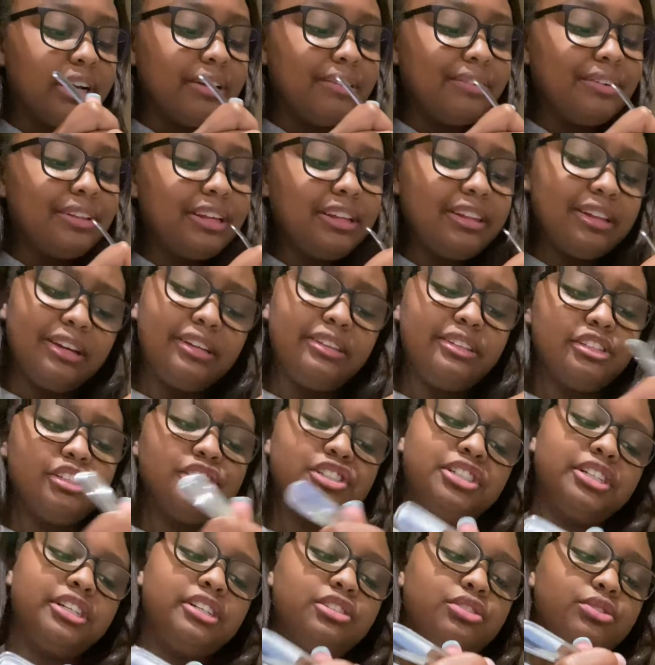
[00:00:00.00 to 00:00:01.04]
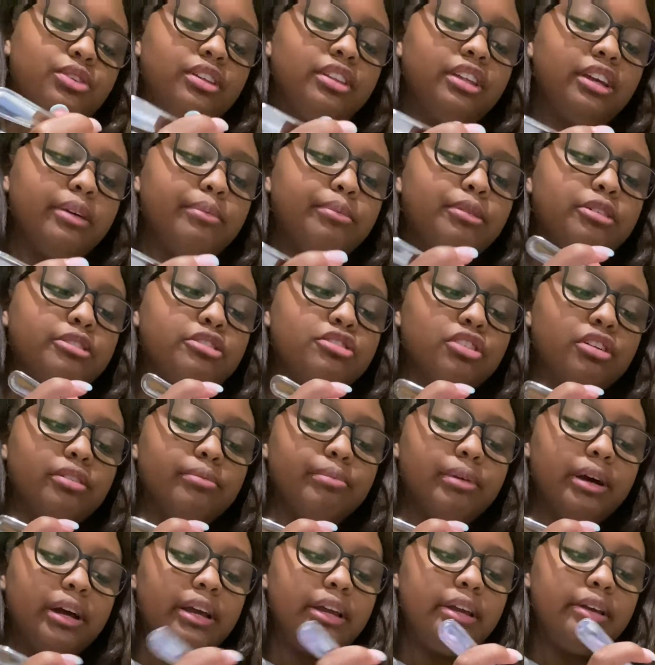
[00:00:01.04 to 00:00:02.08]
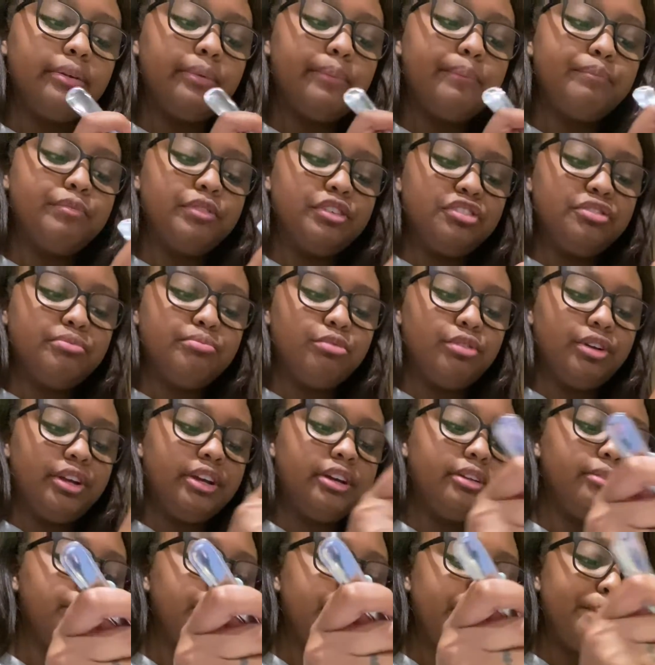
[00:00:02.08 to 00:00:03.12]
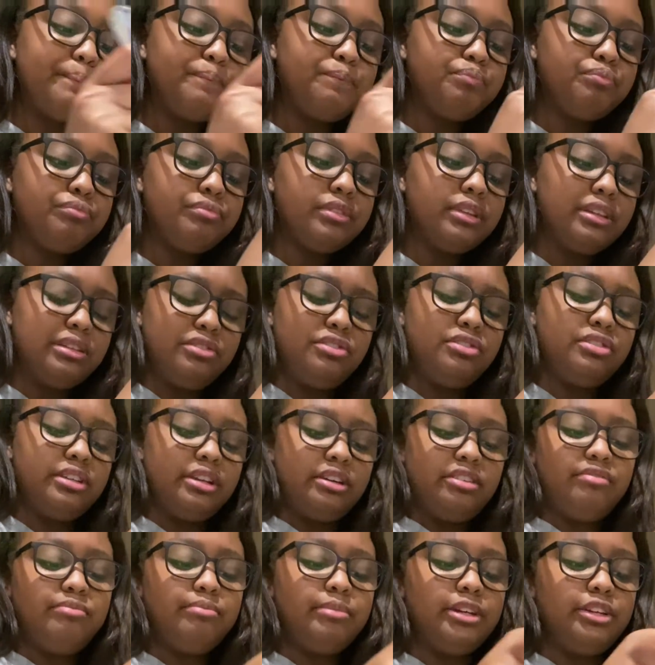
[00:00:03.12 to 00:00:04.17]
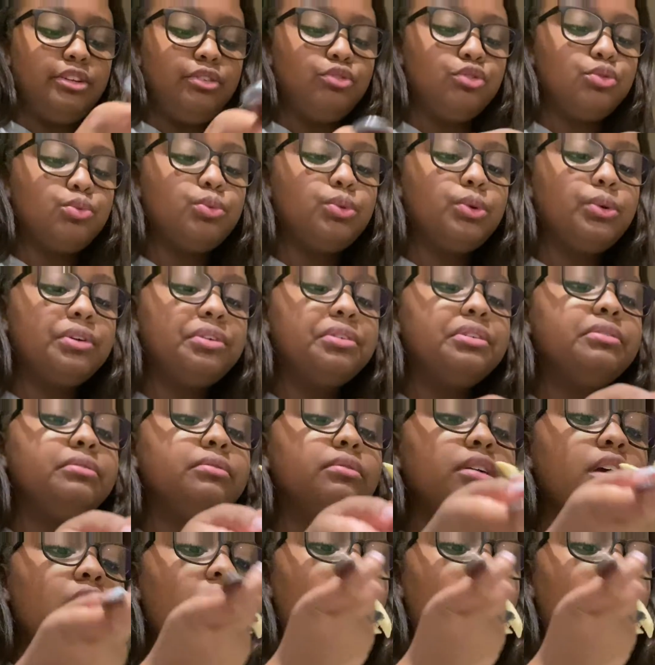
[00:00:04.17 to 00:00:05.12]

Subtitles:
I really like this chicken, so I think I'm gonna start buying this brand instead of my usual one.